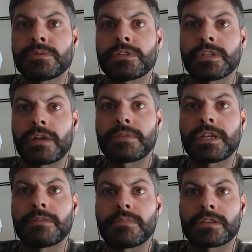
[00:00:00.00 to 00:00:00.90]

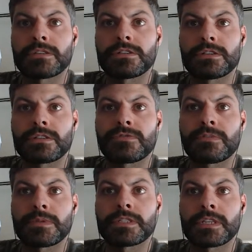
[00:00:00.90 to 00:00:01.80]
nominate messages
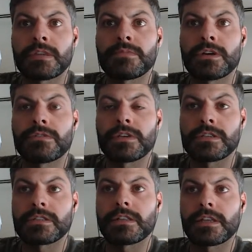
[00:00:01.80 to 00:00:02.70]
from the same node
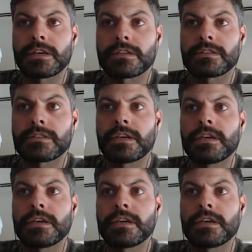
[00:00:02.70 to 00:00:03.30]
is the latest,